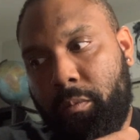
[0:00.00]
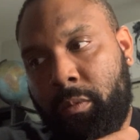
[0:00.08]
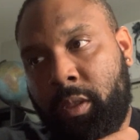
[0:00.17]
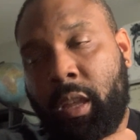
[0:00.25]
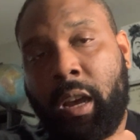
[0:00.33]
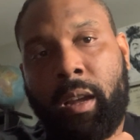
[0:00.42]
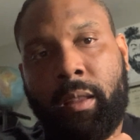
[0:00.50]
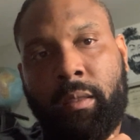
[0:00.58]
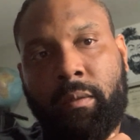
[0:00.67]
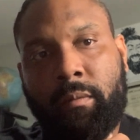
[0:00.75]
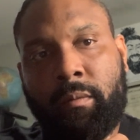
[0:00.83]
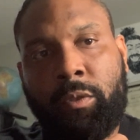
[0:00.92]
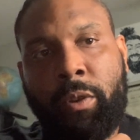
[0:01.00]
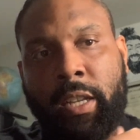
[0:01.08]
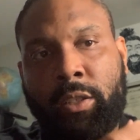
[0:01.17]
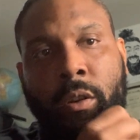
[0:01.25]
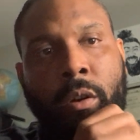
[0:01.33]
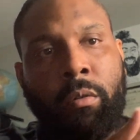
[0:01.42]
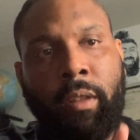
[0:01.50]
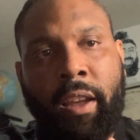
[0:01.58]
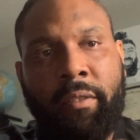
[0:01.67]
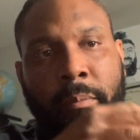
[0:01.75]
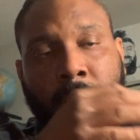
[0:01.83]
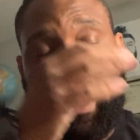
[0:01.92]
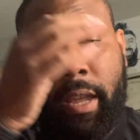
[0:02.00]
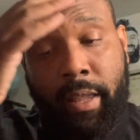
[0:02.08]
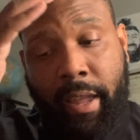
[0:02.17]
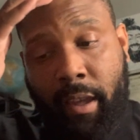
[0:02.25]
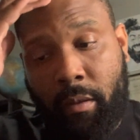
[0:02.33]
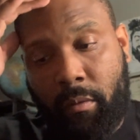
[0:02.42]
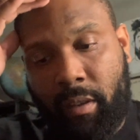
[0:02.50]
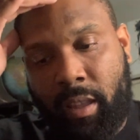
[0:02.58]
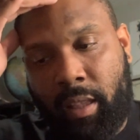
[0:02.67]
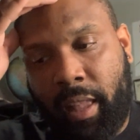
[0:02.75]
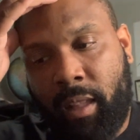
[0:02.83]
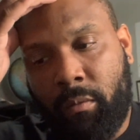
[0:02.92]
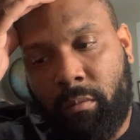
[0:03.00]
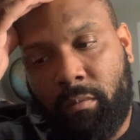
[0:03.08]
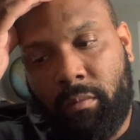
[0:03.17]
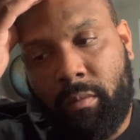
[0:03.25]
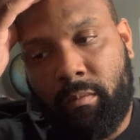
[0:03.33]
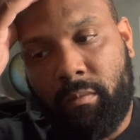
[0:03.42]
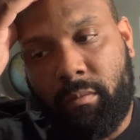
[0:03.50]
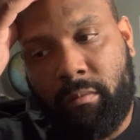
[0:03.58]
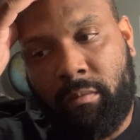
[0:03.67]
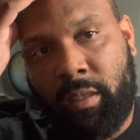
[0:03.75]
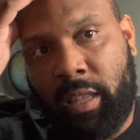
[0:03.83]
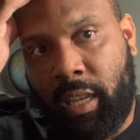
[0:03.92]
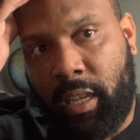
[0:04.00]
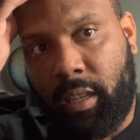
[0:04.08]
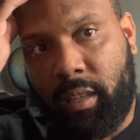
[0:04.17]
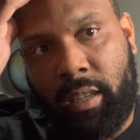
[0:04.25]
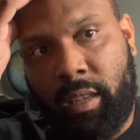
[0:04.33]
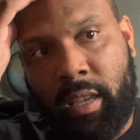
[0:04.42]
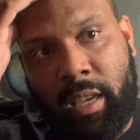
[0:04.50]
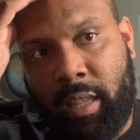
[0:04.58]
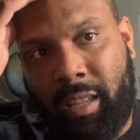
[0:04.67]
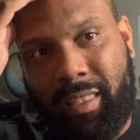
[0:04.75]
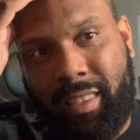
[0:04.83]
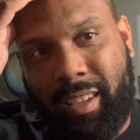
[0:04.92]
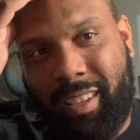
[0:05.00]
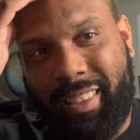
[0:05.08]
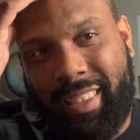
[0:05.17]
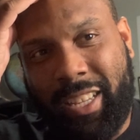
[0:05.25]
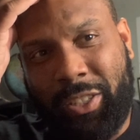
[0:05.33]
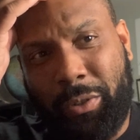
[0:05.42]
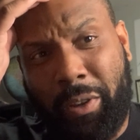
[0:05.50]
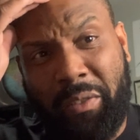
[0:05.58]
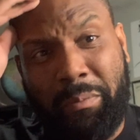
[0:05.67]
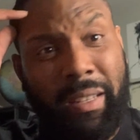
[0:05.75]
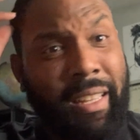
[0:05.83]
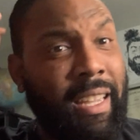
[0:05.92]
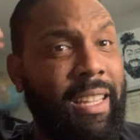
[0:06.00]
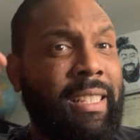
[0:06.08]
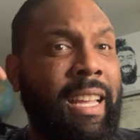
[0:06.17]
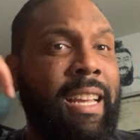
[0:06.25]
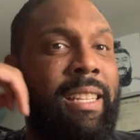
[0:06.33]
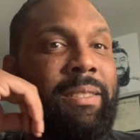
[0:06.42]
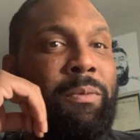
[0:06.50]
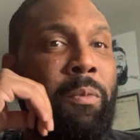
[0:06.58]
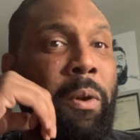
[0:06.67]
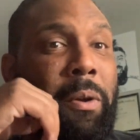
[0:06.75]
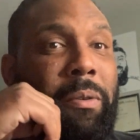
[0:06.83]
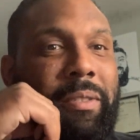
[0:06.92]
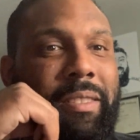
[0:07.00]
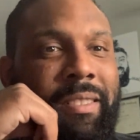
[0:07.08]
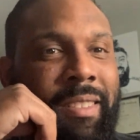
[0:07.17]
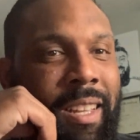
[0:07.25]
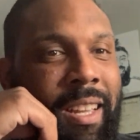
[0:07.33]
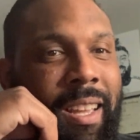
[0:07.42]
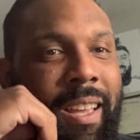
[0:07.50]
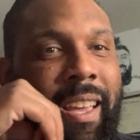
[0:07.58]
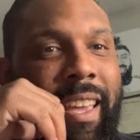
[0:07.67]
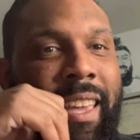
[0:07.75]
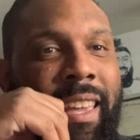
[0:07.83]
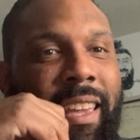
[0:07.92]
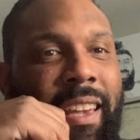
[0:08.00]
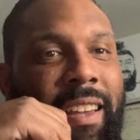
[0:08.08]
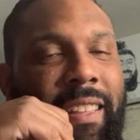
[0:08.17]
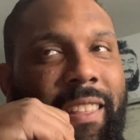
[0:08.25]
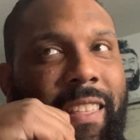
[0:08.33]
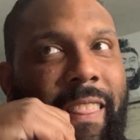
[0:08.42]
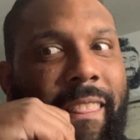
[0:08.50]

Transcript: thought you had your whole life planned out, and I don't think anything that you have planned has worked. And